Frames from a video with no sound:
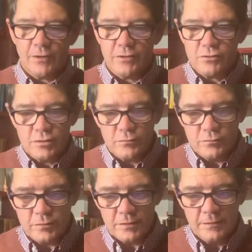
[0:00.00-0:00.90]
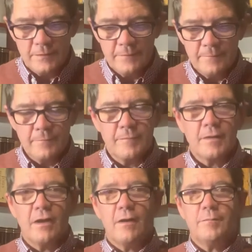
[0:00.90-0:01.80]
Our children
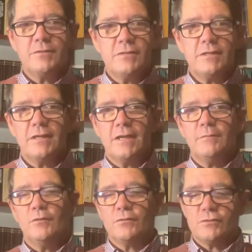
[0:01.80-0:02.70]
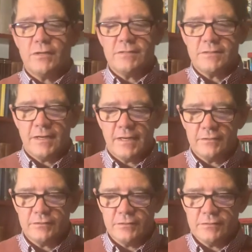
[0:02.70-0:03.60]
are particularly more stressed and
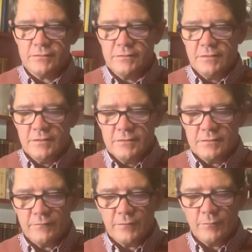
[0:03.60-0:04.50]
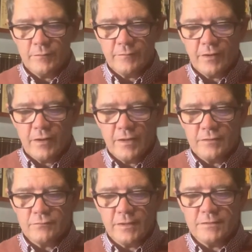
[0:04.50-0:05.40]
anxious suffering one of the
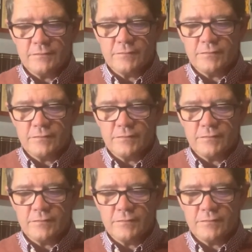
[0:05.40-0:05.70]
highest rates of